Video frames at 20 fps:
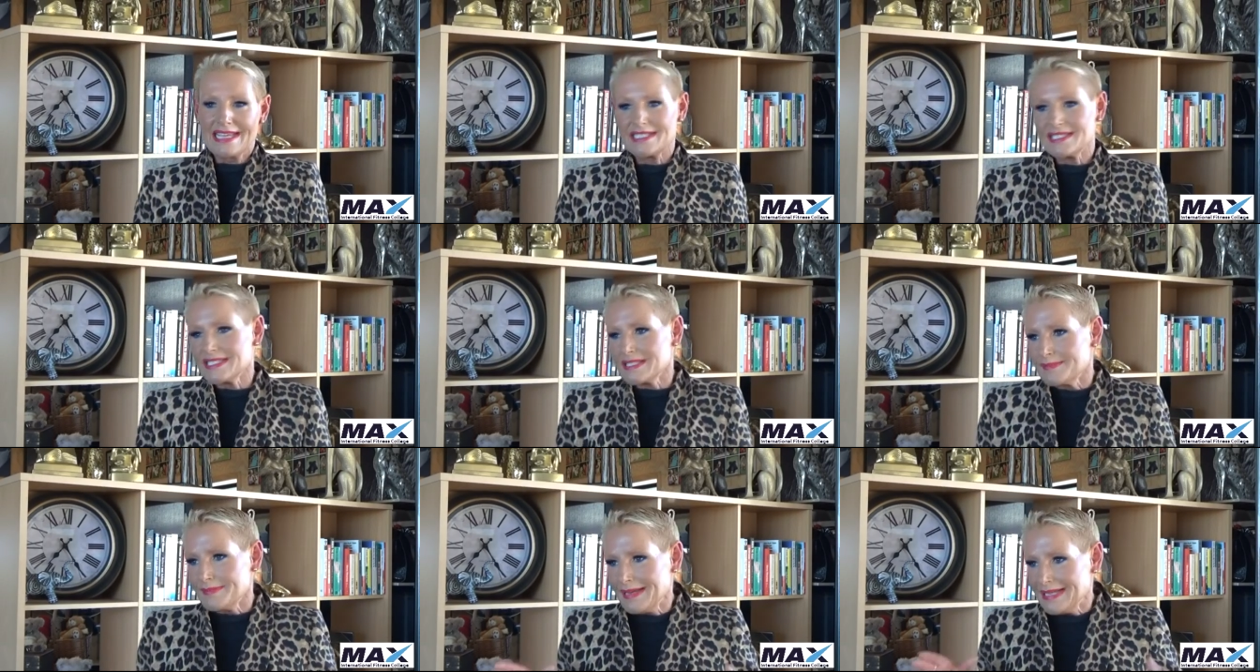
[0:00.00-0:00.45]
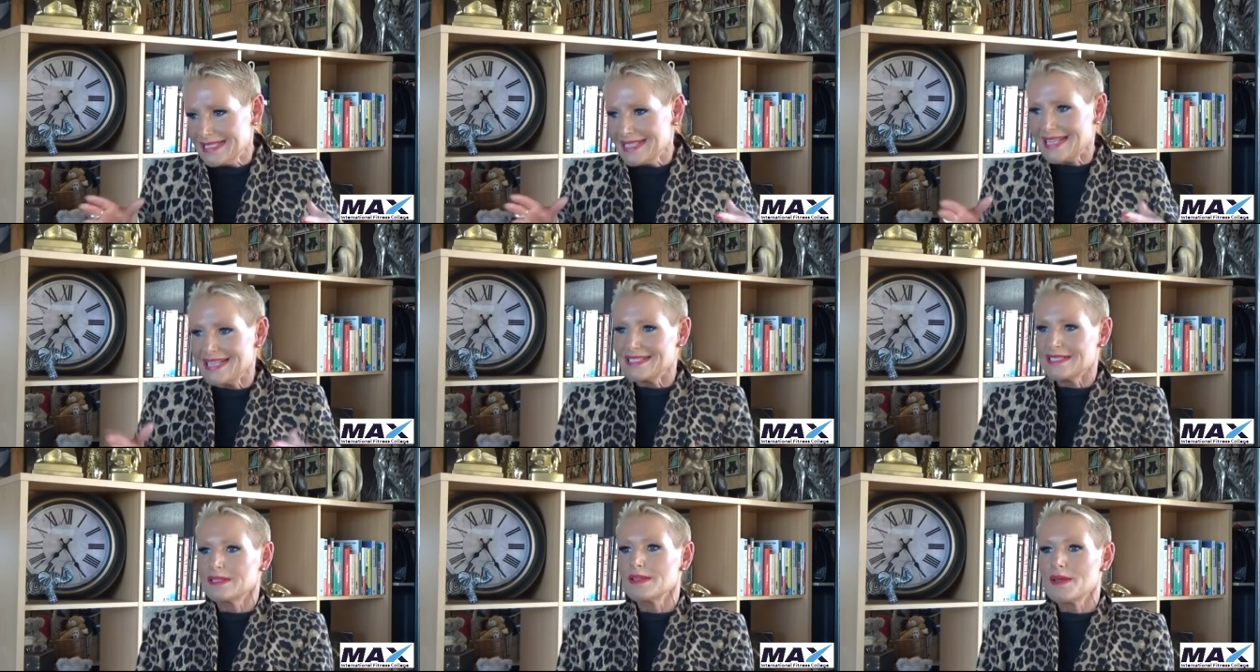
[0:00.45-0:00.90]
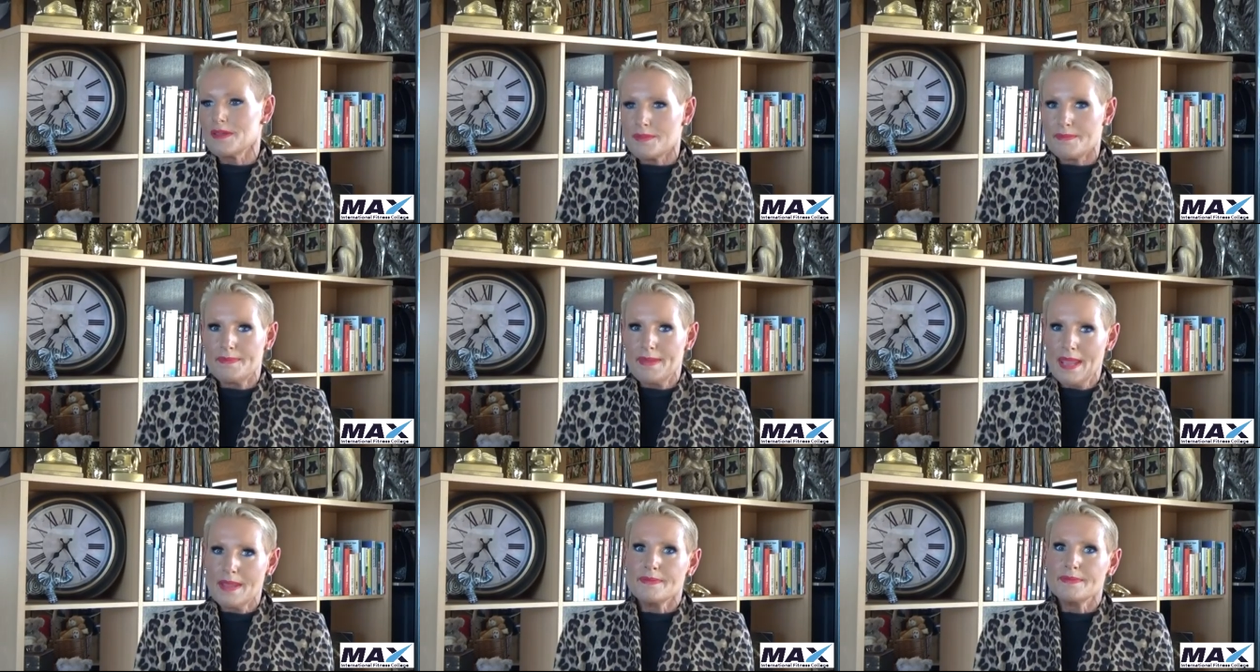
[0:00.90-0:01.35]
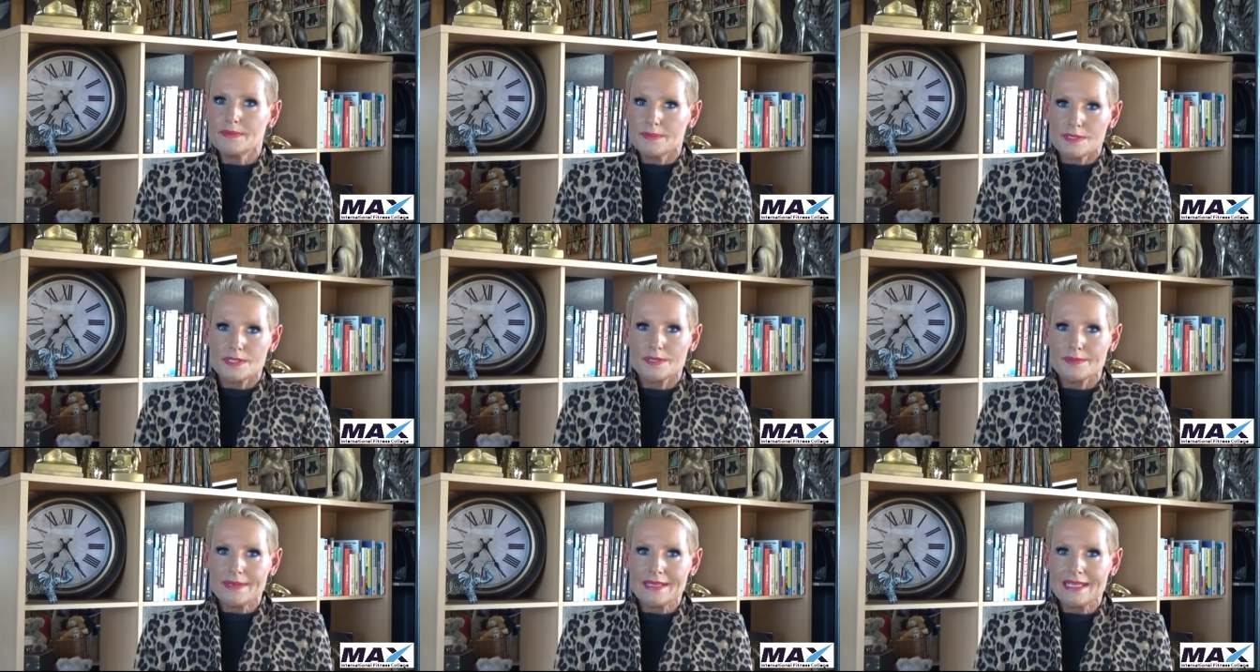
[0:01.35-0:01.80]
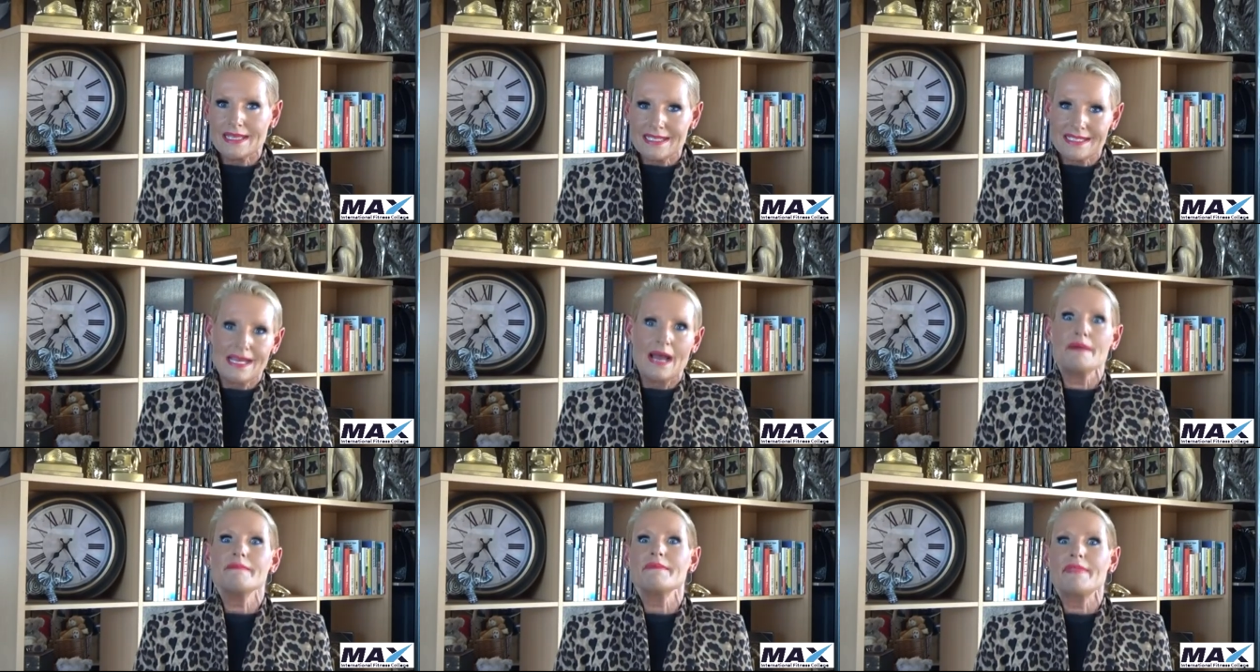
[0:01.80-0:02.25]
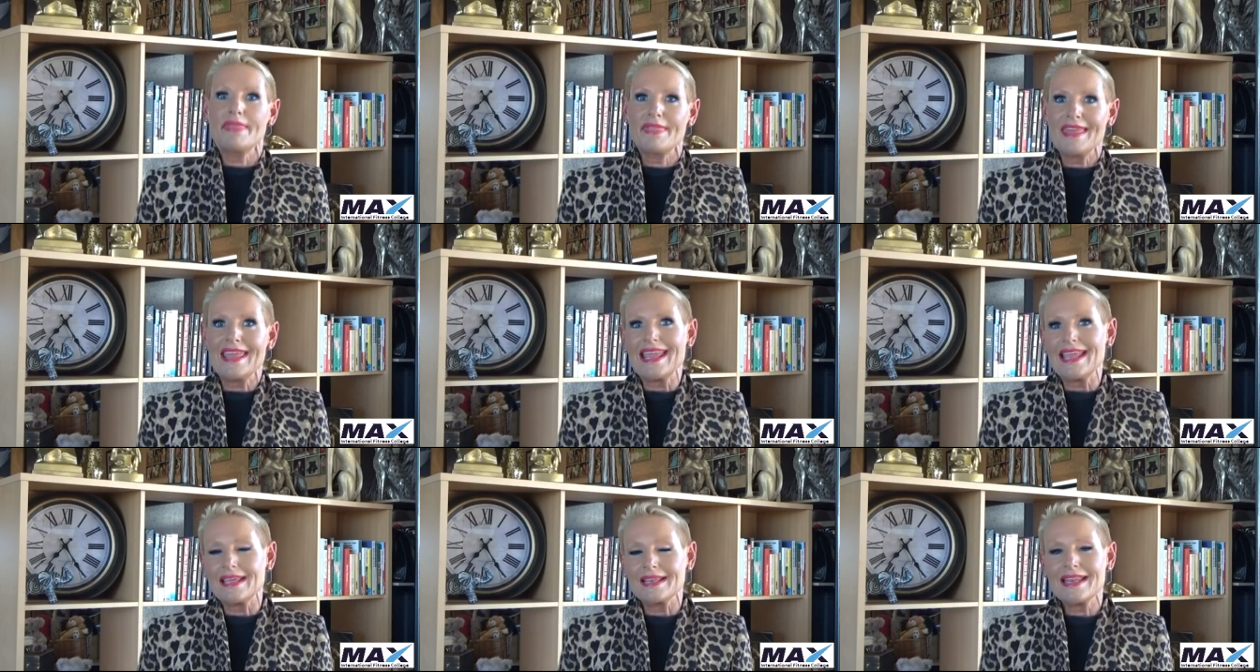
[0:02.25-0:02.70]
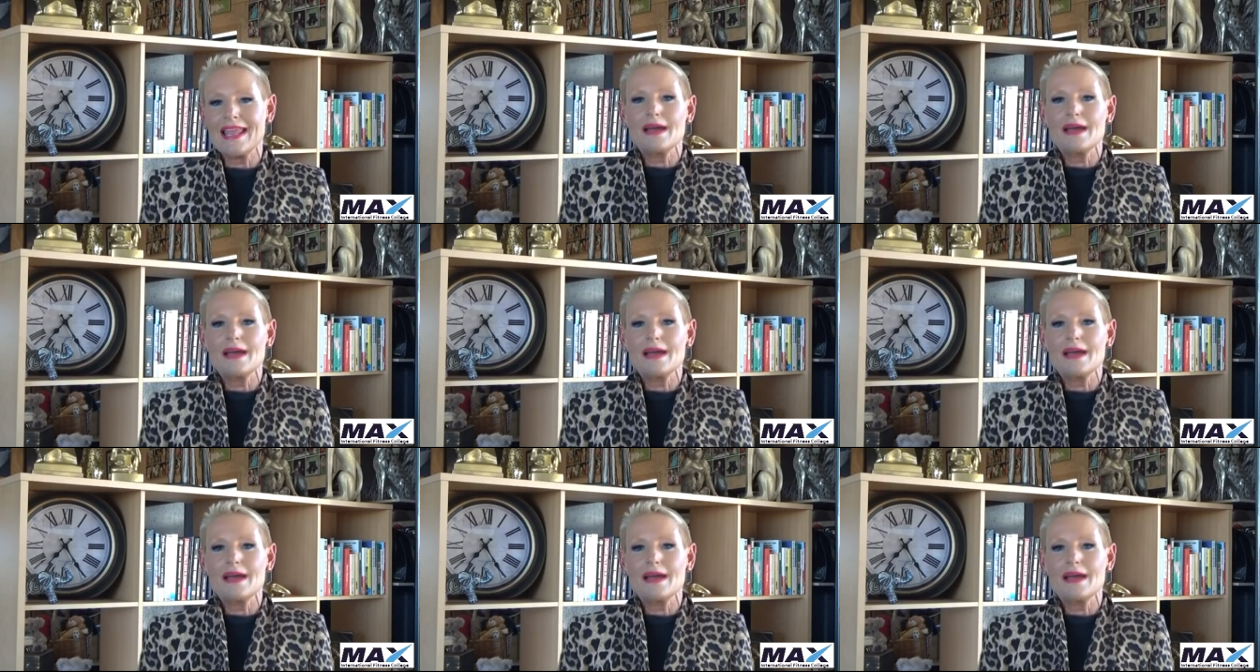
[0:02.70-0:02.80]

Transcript: It just means there's a lot of people doing the dumb thing.